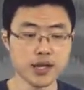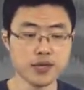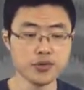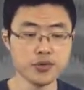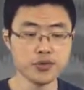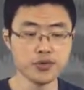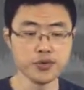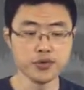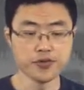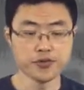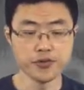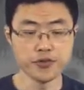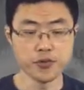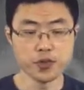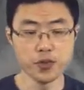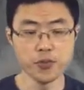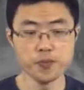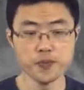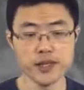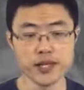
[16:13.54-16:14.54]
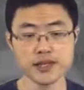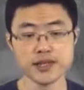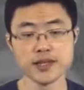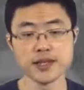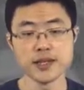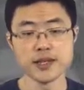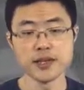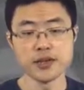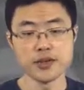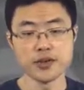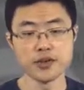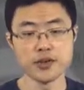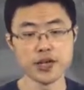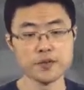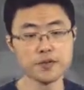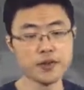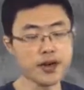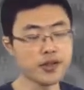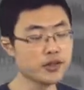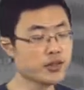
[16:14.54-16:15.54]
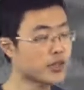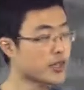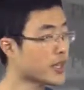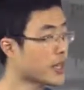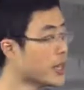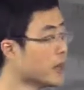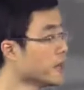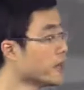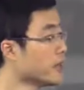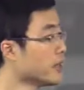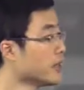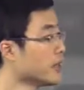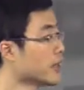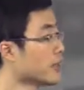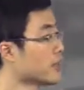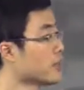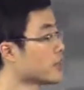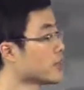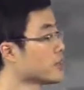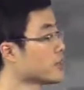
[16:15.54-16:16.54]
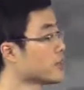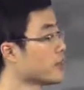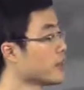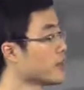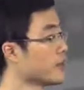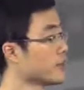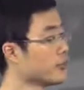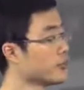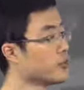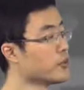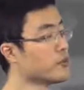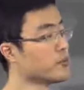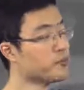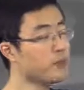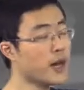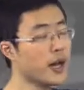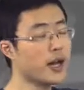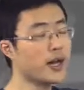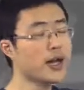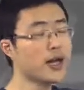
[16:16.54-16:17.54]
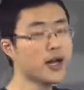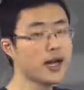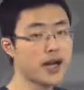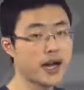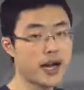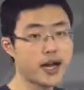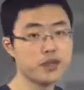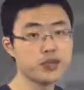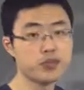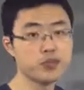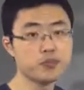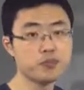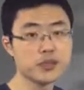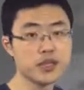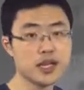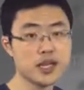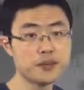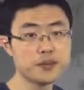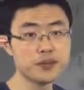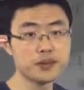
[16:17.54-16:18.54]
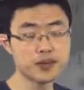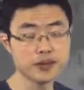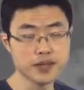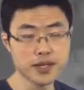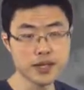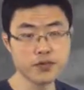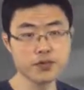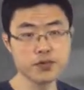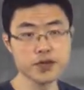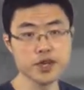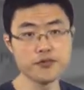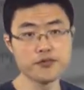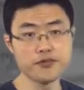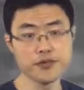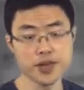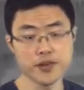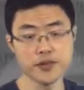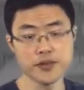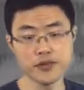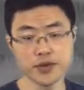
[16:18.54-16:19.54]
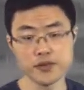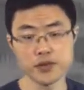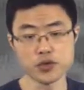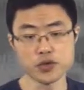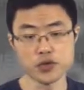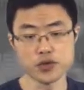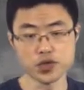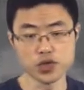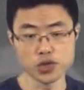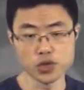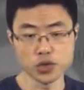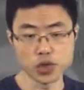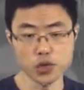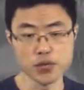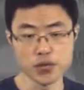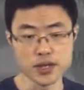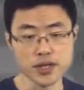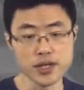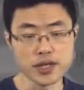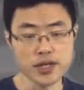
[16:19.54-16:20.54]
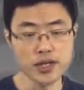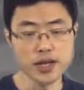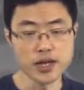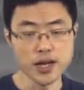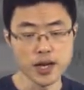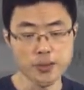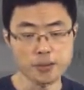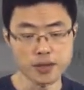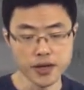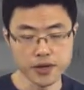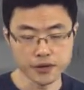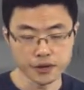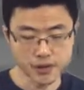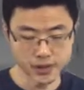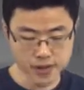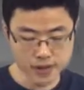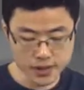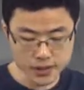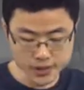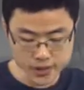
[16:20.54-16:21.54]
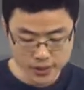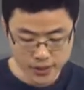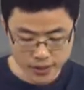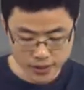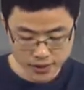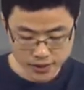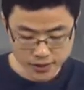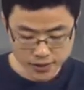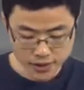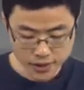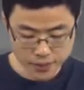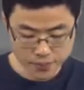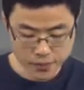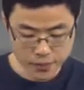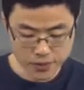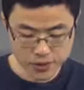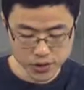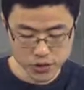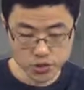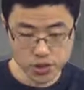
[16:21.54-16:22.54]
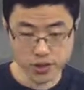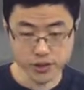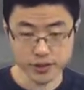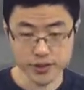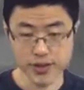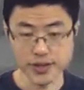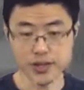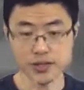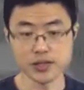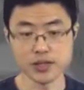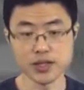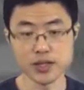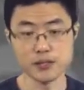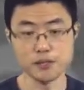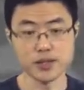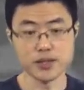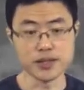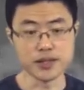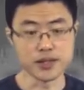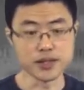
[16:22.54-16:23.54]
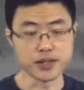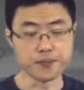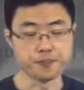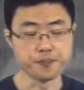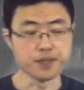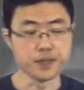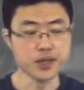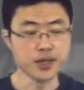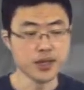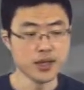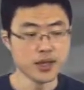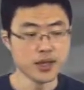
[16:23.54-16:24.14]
And you will feel, hope that, okay, by just calculating this generalization bound, I should be able to tell you a very, very good story about the, uh, about the generalization ability.